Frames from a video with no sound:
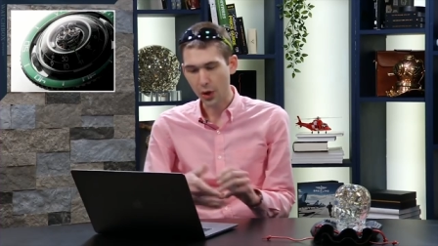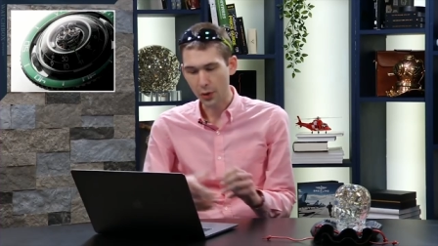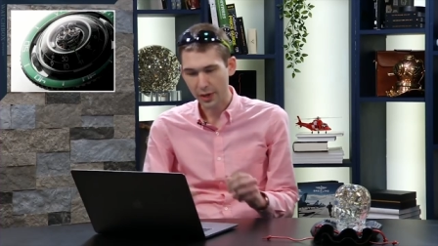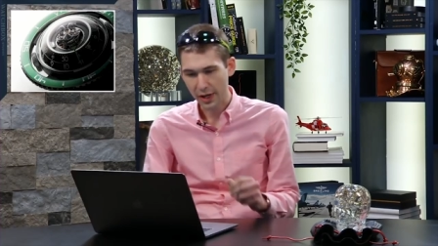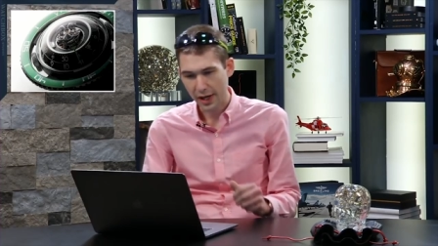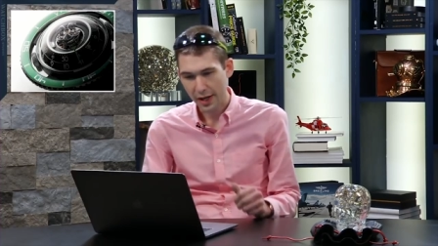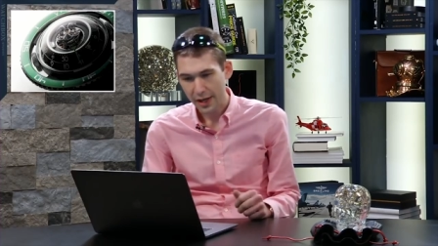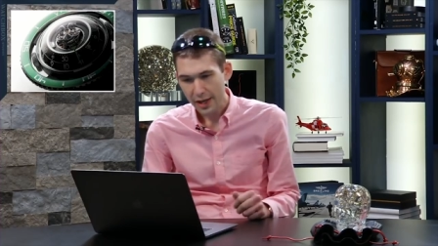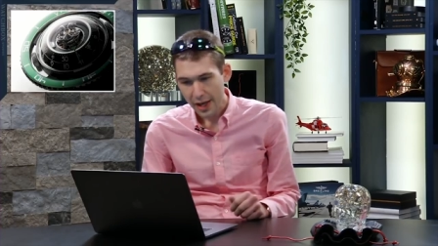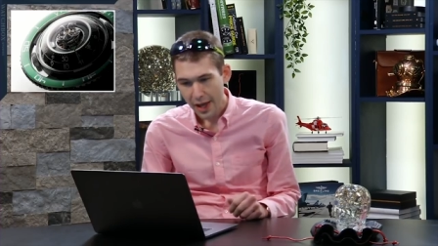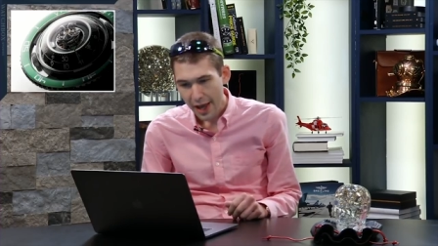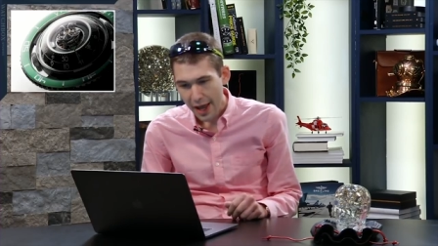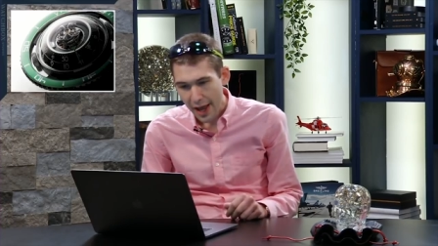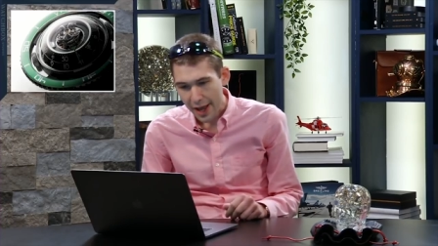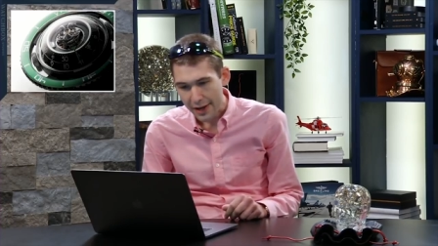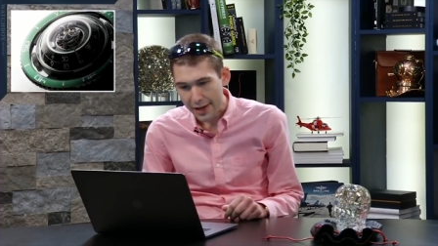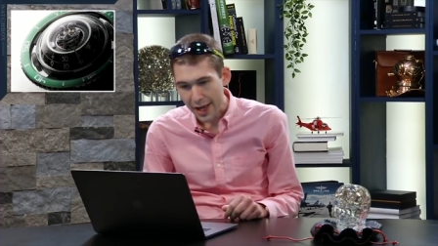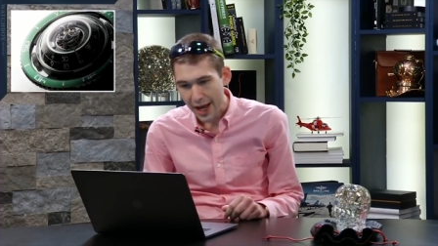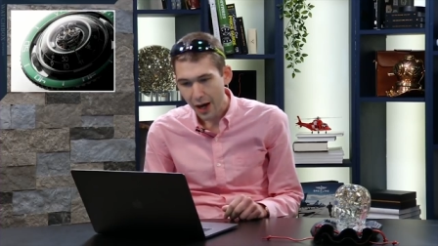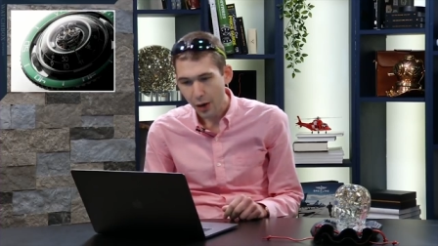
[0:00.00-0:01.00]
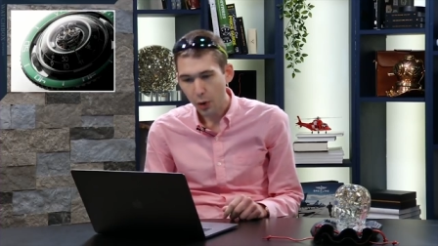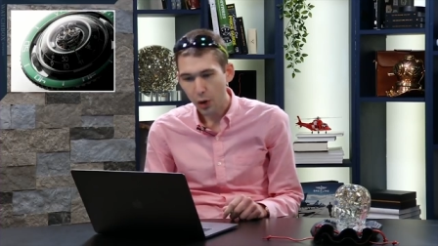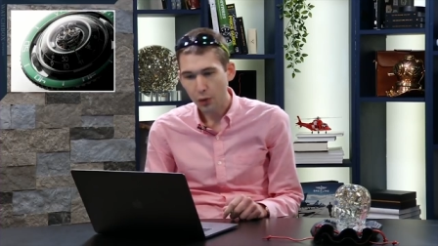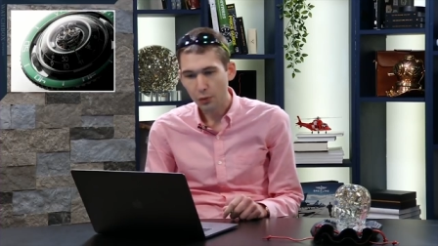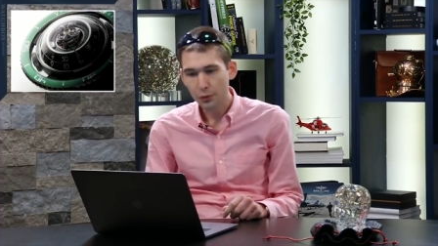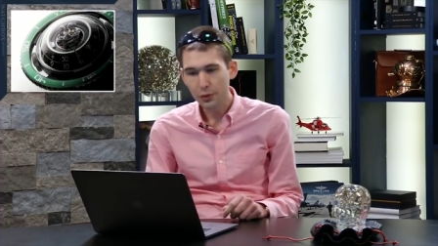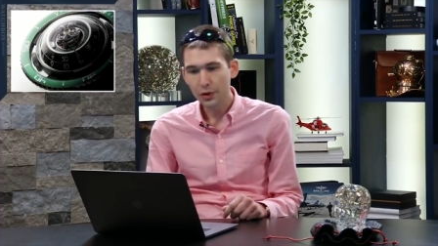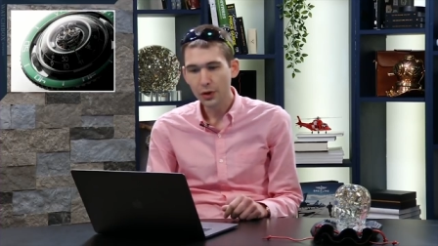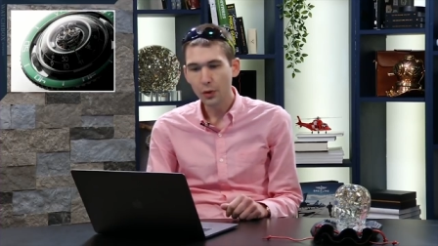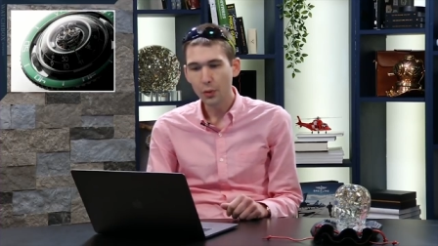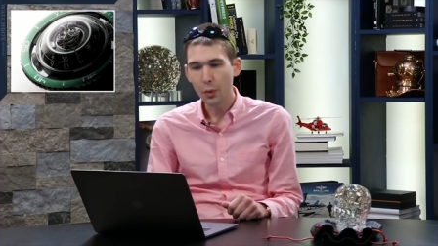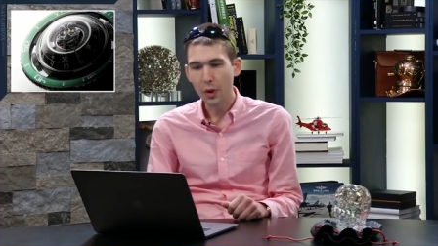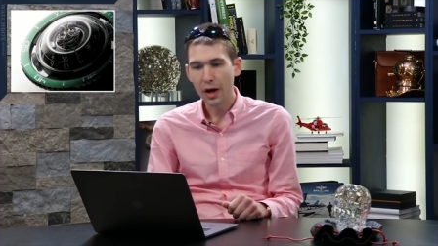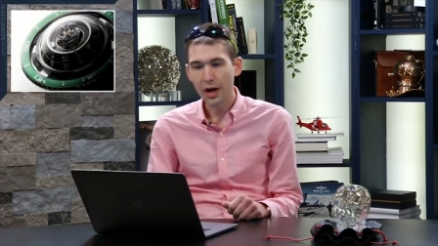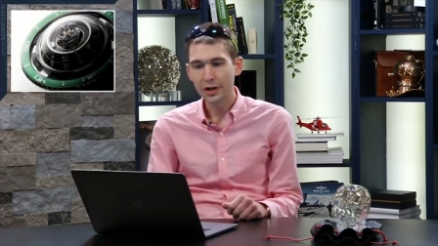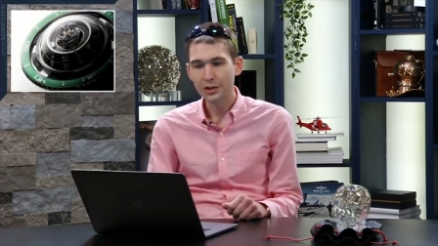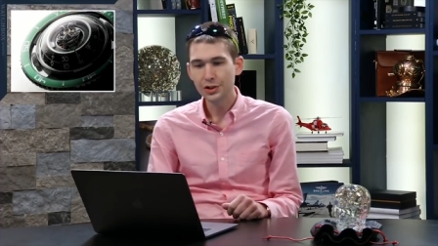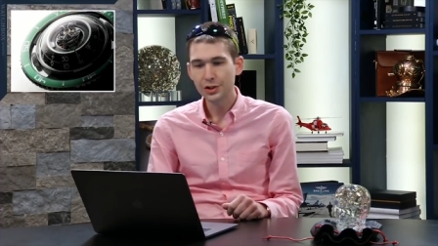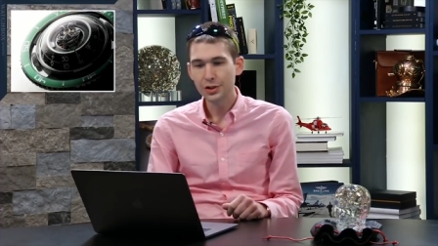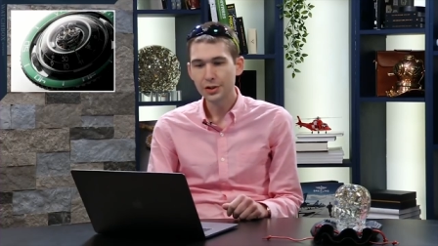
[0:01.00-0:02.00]
Okay, and now a real
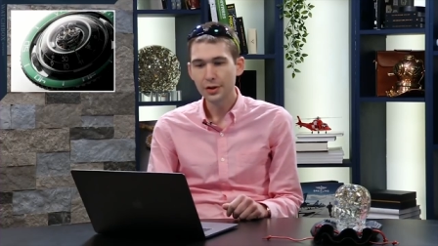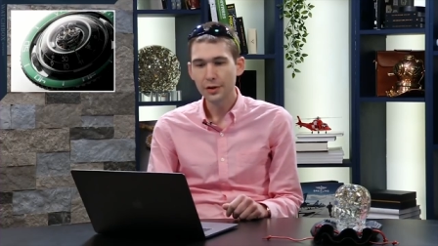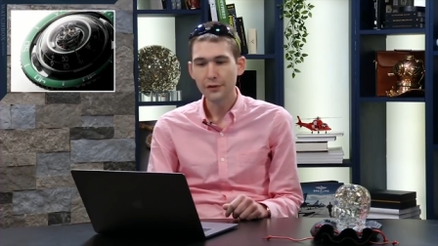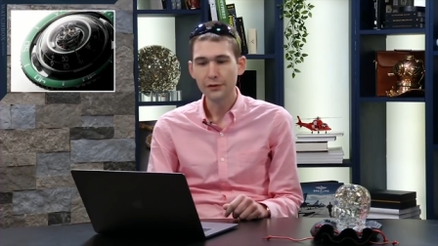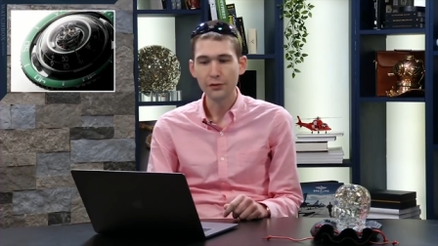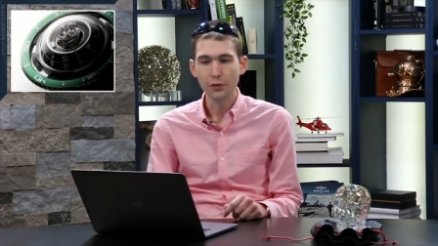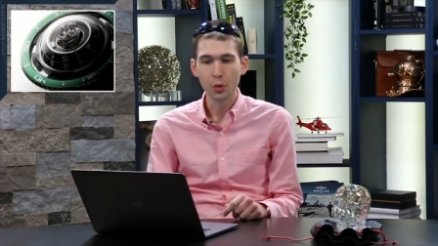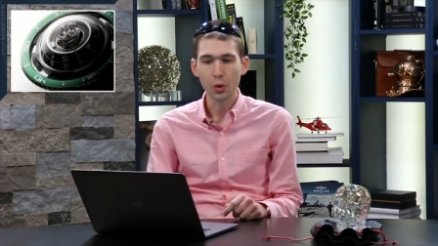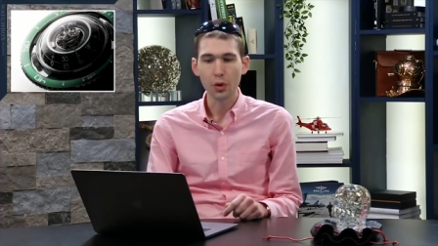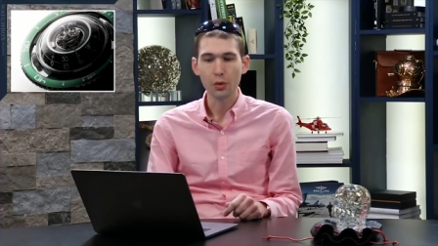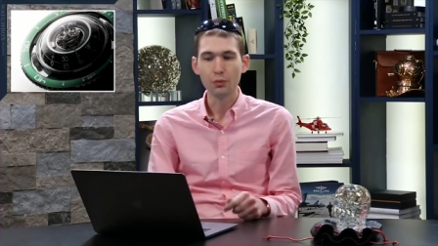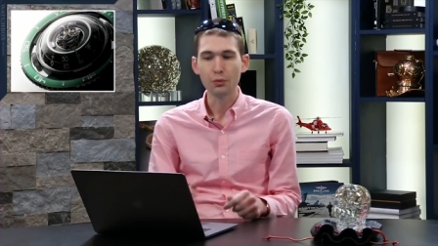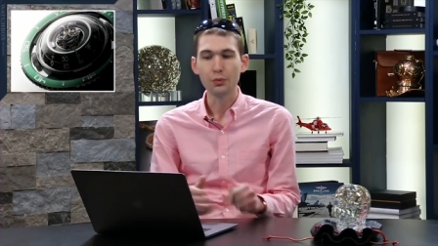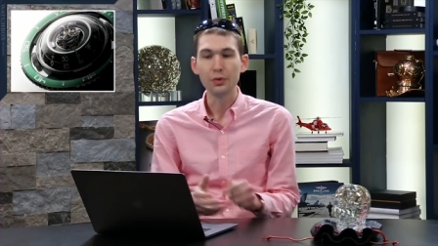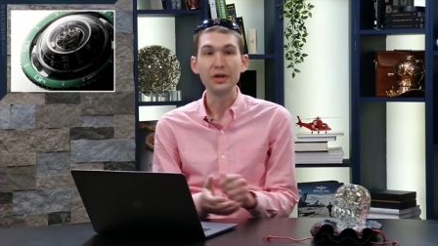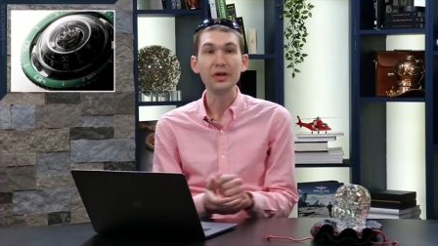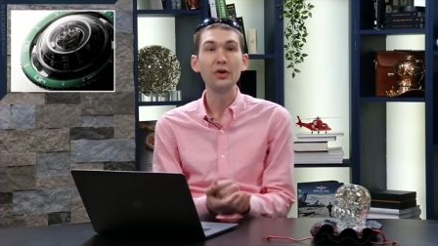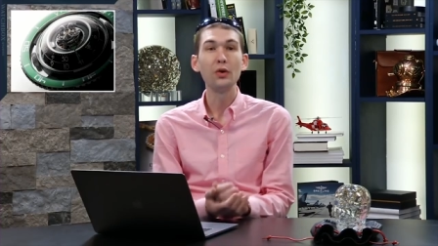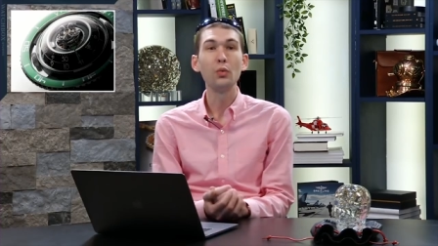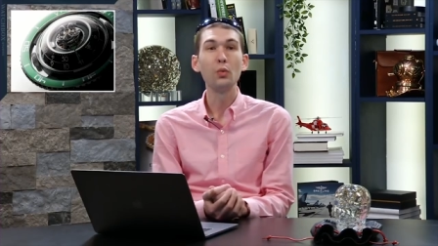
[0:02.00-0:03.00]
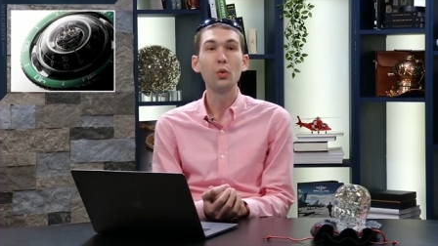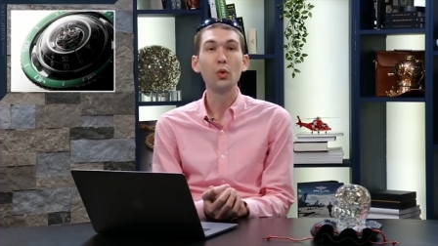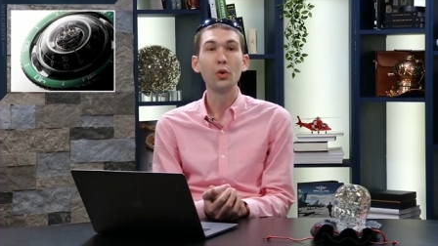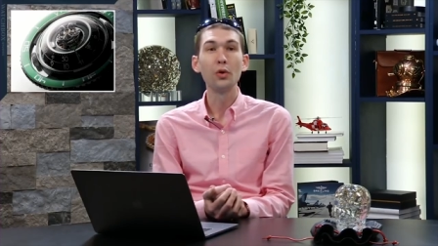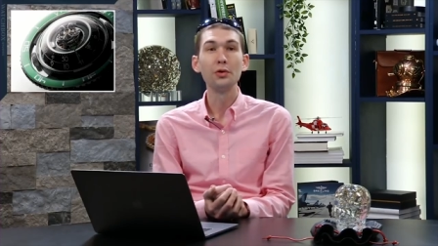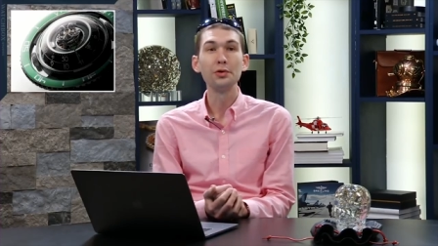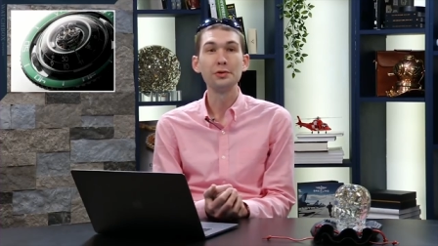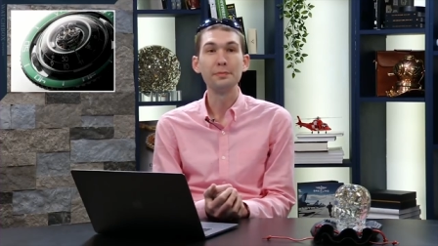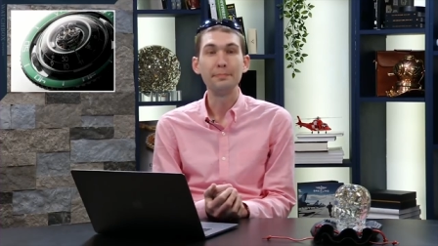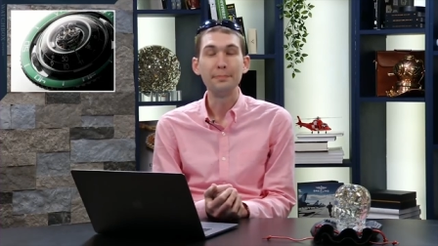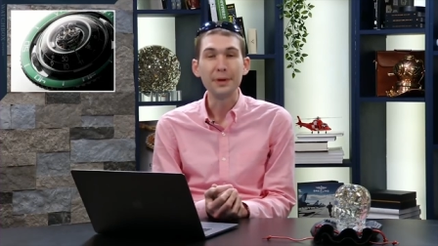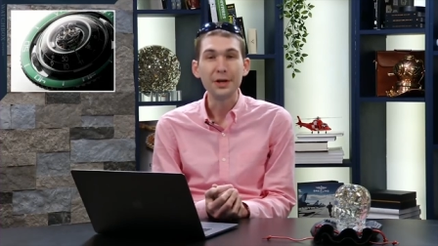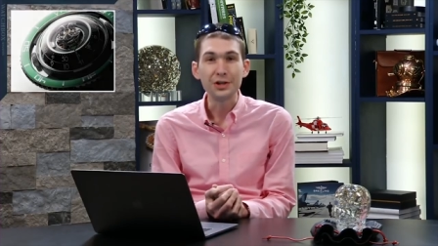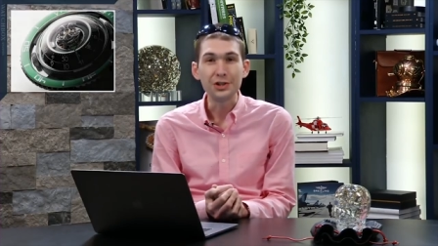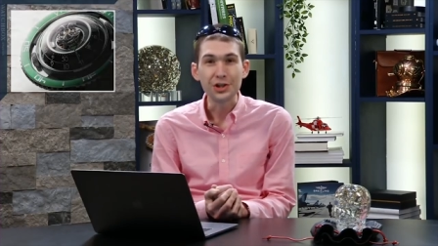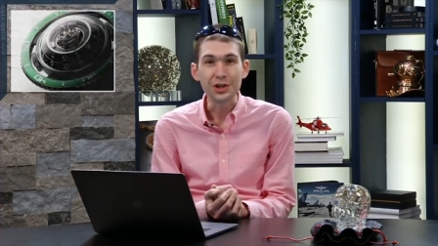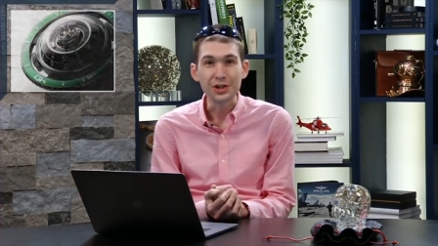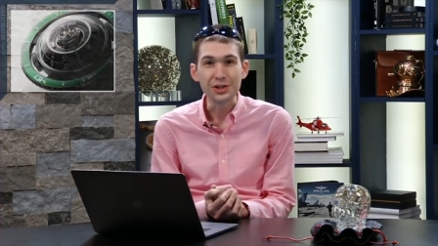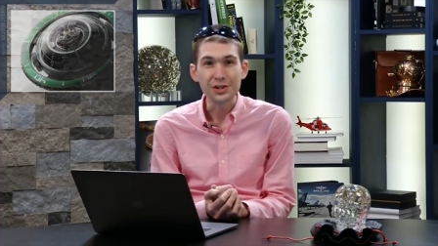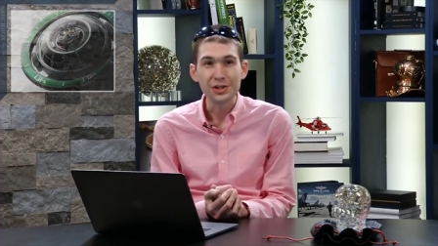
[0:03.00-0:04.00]
watch for real world
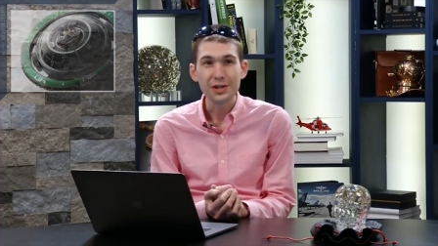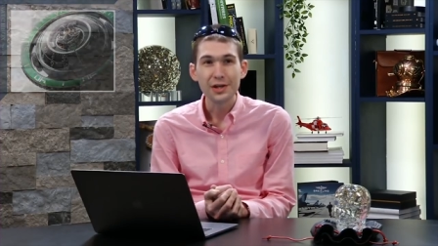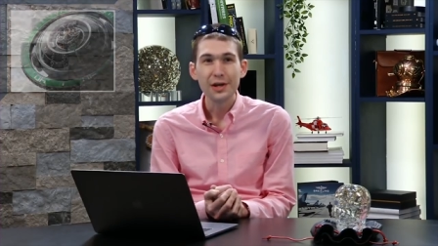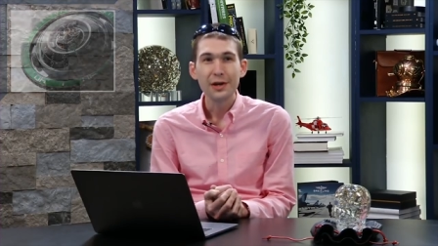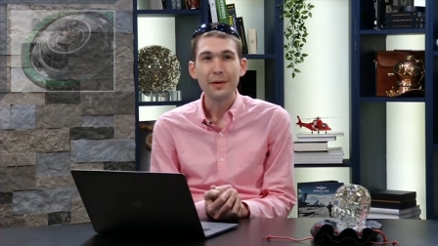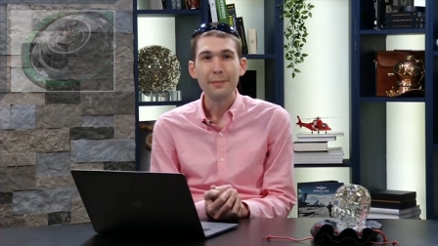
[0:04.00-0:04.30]
budgets.